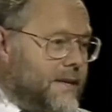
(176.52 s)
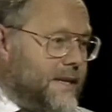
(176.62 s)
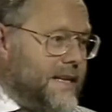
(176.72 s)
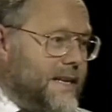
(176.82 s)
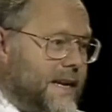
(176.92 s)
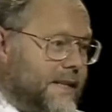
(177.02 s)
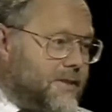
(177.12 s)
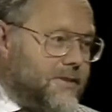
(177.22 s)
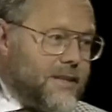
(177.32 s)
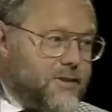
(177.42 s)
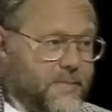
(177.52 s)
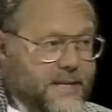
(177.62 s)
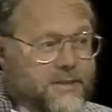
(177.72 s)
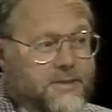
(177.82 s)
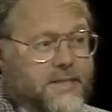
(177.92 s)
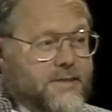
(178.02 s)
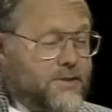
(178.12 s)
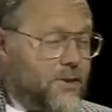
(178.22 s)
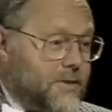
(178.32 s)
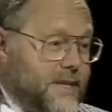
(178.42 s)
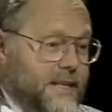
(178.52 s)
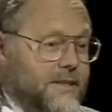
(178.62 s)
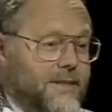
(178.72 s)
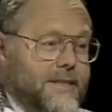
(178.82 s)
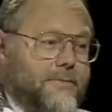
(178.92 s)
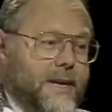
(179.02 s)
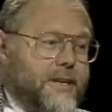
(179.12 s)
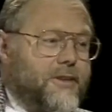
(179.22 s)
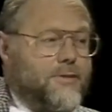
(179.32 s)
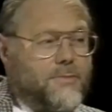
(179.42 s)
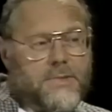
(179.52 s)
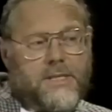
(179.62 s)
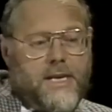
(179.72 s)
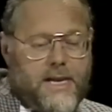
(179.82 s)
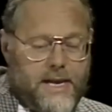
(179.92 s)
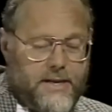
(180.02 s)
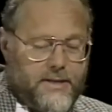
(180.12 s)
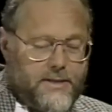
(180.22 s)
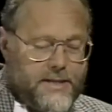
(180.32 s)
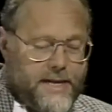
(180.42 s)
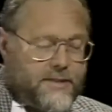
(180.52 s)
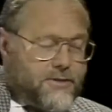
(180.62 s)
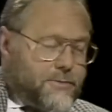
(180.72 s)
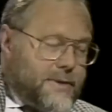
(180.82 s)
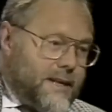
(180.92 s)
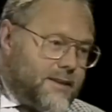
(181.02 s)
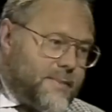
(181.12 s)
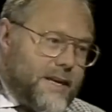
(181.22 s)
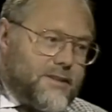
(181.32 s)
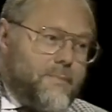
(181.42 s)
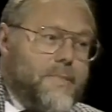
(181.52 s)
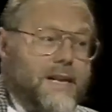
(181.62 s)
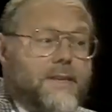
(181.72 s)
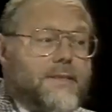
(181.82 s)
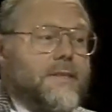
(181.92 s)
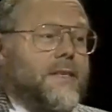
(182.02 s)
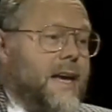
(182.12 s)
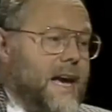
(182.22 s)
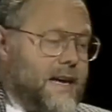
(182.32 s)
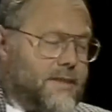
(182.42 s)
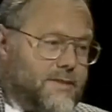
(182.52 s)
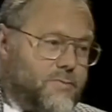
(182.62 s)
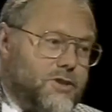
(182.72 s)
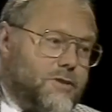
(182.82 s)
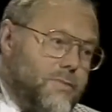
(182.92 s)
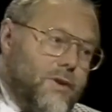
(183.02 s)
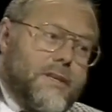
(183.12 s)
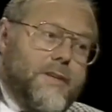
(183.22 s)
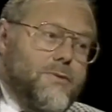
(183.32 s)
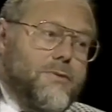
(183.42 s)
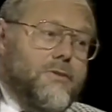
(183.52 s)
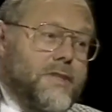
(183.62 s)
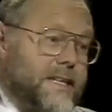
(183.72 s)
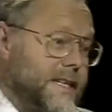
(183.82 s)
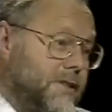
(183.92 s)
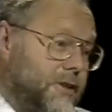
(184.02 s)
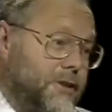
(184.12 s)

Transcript: The interstellar space is not actually a vacuum. It contains around about a million atoms and molecules in each